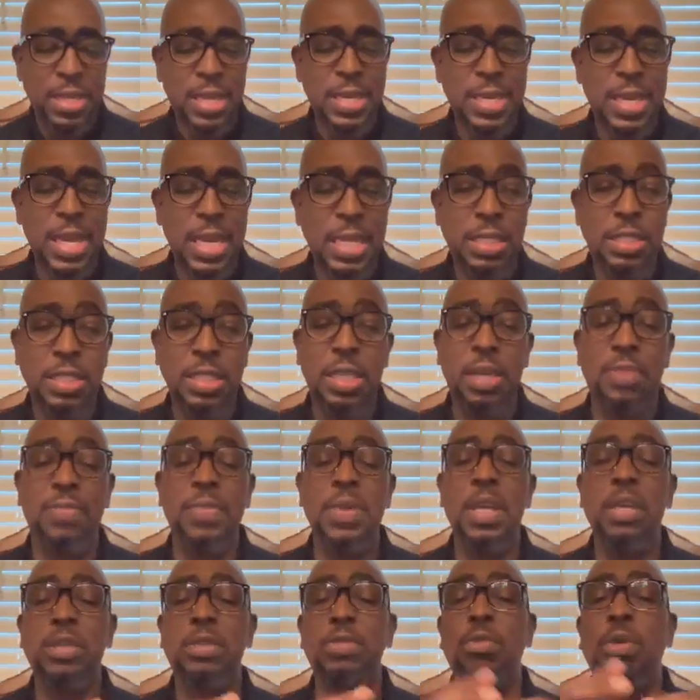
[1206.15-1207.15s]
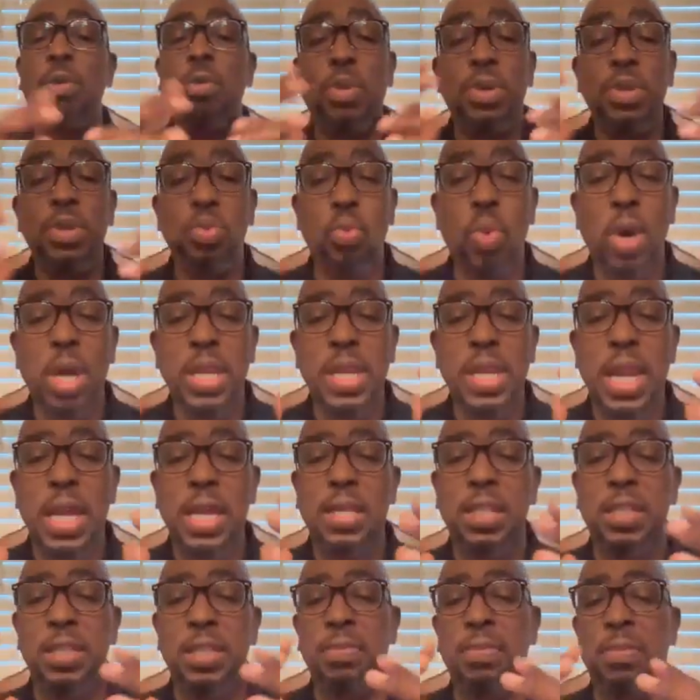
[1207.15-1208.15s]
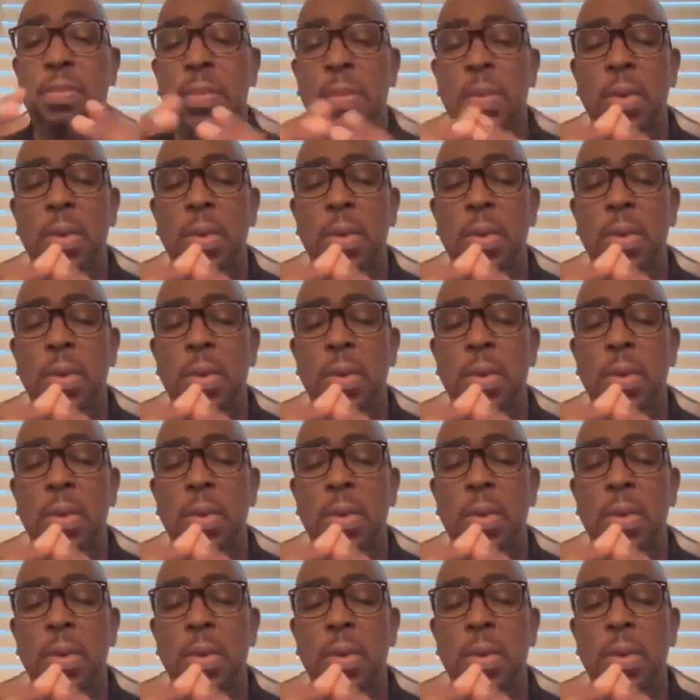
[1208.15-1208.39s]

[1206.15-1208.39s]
the nation of Israel was one nation.